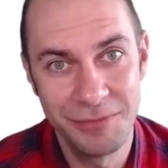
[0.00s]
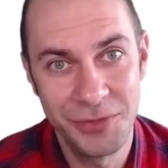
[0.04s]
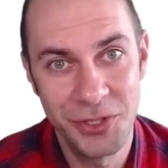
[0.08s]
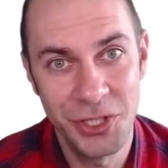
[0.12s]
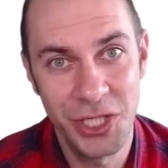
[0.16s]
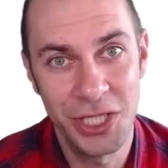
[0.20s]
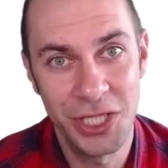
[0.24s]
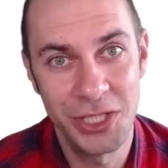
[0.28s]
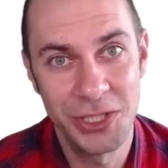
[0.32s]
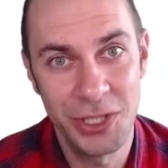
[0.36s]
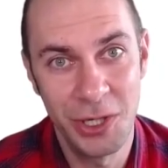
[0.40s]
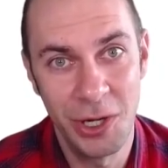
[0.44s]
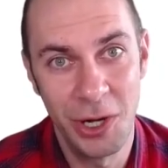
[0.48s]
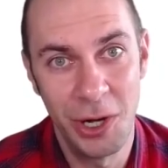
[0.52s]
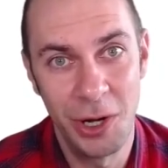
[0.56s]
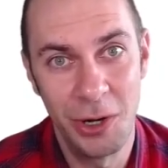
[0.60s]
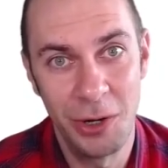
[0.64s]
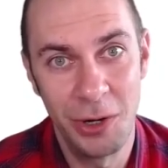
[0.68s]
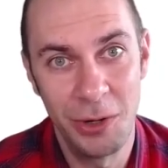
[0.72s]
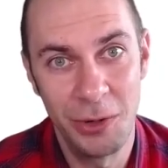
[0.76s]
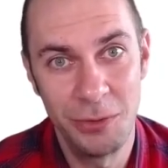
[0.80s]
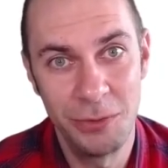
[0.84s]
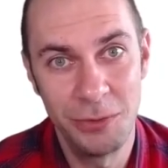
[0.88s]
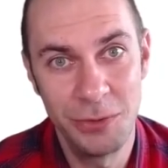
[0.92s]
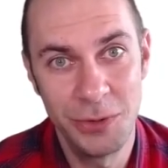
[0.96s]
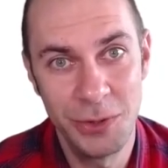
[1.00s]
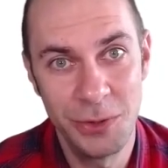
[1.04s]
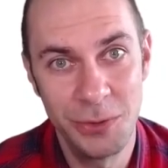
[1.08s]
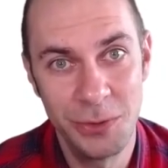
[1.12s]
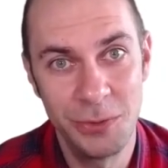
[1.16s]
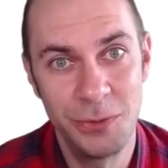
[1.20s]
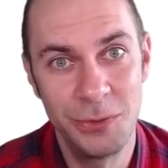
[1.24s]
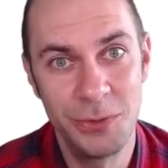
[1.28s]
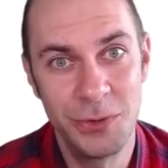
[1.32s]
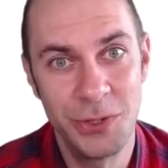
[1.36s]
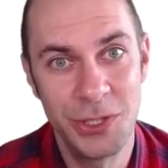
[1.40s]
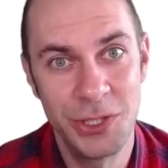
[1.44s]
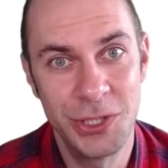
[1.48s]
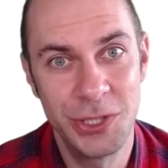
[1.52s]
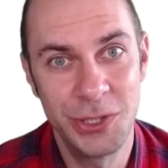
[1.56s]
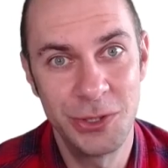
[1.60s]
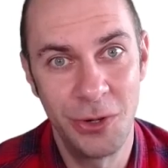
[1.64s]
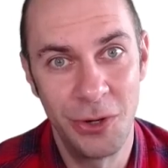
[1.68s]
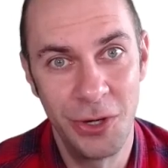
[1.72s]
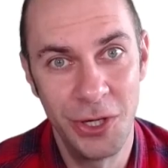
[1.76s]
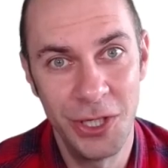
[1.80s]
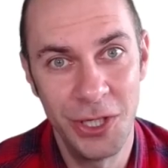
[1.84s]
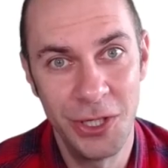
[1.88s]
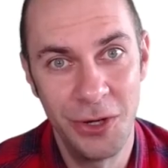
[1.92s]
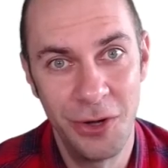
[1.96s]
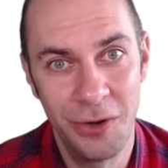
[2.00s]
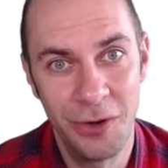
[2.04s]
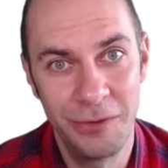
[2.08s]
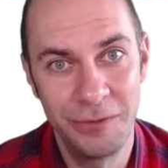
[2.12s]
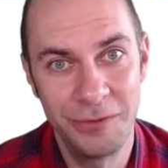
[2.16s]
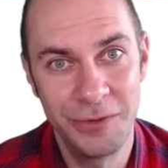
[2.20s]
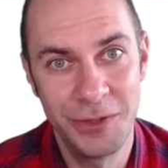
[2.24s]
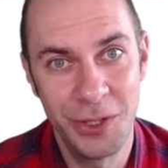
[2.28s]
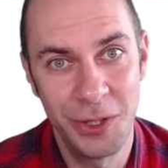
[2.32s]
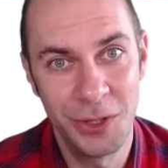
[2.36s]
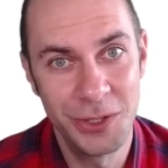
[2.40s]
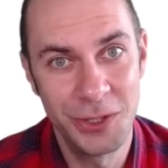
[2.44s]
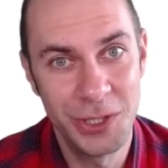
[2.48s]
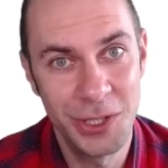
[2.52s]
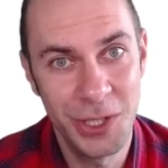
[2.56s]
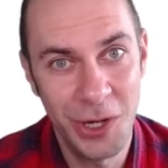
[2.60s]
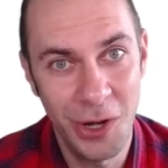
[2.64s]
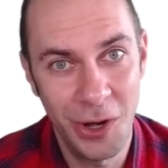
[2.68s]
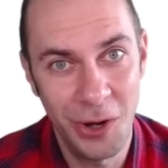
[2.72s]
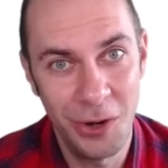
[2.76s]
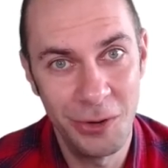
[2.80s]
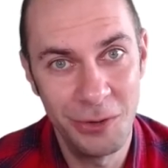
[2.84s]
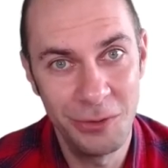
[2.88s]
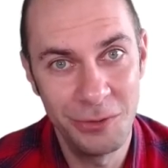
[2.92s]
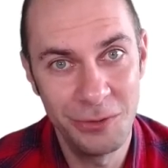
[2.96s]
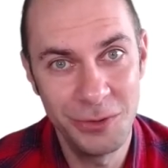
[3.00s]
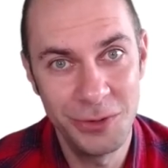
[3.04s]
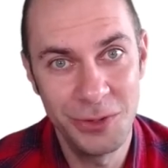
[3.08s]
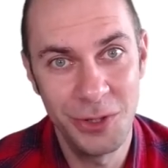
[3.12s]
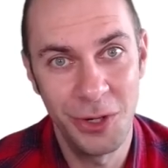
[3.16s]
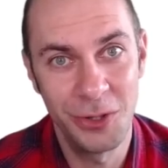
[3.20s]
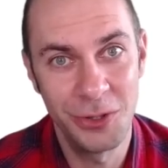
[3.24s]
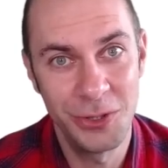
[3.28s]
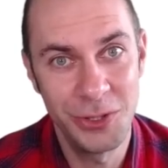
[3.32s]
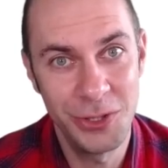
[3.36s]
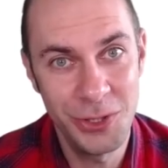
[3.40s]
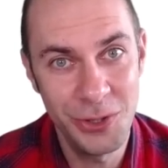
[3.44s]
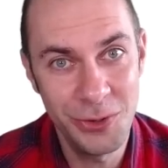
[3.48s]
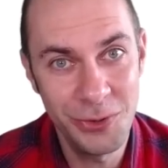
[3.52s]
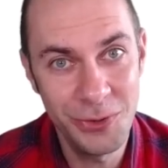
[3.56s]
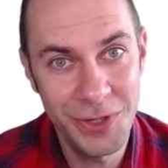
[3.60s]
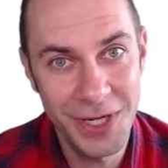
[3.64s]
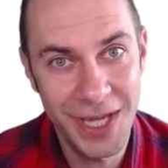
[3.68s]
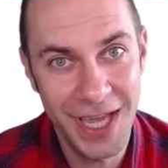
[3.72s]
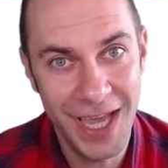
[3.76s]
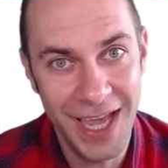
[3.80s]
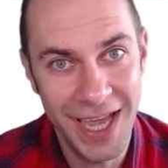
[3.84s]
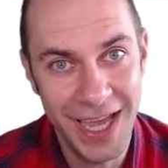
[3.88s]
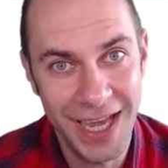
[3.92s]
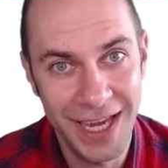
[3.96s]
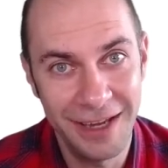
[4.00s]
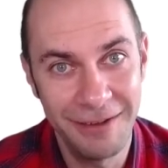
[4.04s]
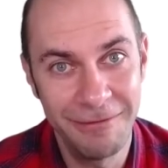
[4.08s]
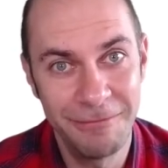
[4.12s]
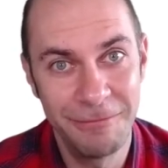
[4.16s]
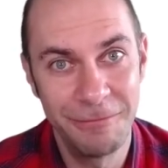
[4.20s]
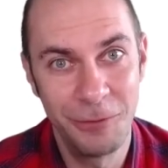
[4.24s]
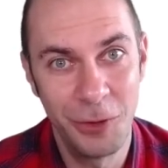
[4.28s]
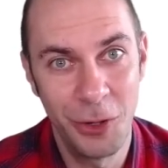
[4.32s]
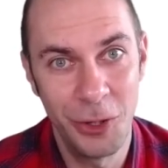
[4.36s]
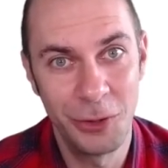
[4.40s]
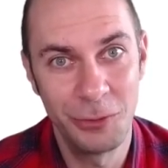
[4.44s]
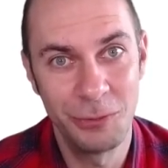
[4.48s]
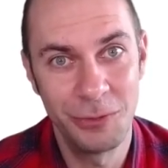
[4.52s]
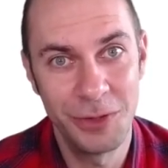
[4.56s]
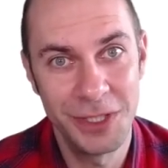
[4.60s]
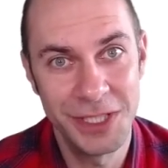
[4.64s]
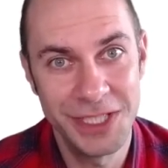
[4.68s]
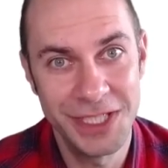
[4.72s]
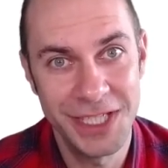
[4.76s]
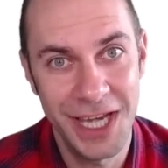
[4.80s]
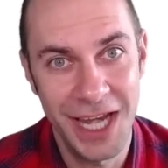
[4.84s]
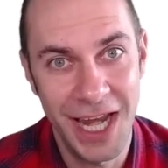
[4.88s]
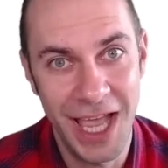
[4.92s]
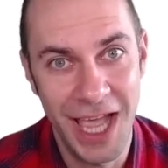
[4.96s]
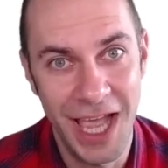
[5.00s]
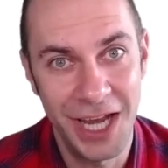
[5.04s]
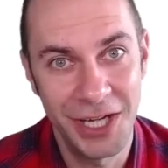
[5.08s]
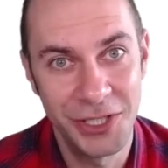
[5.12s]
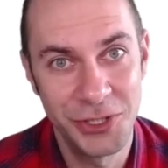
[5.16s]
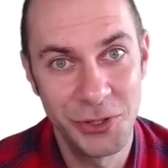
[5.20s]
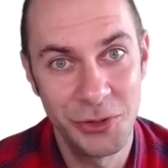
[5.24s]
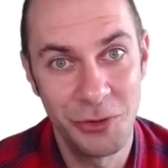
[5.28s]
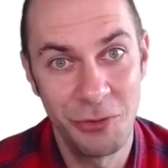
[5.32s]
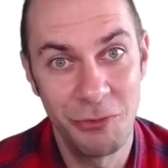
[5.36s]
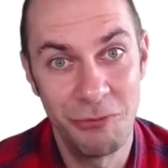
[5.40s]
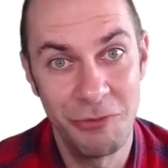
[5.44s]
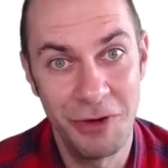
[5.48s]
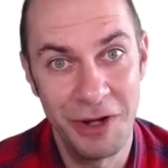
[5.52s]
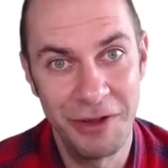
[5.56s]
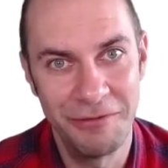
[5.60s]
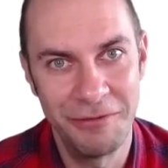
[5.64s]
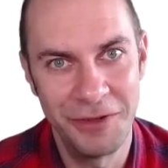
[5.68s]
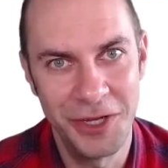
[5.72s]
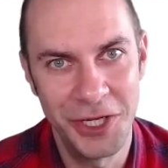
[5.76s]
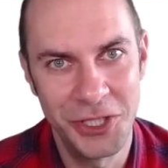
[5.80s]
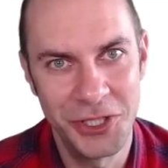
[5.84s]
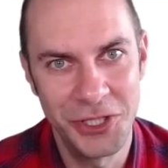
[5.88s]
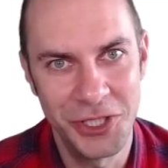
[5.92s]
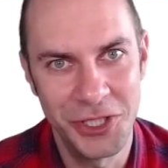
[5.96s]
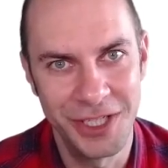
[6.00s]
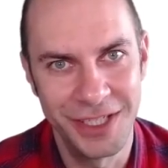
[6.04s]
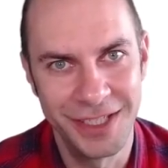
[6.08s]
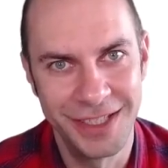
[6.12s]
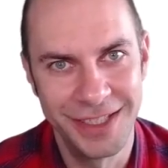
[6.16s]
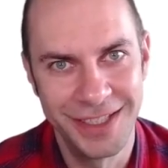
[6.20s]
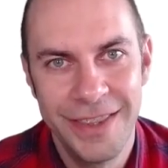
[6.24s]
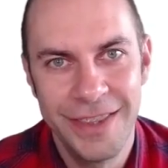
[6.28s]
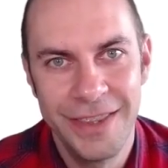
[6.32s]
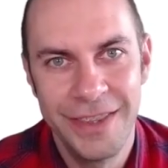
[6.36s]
Just go to stoinov.co.uk/revision.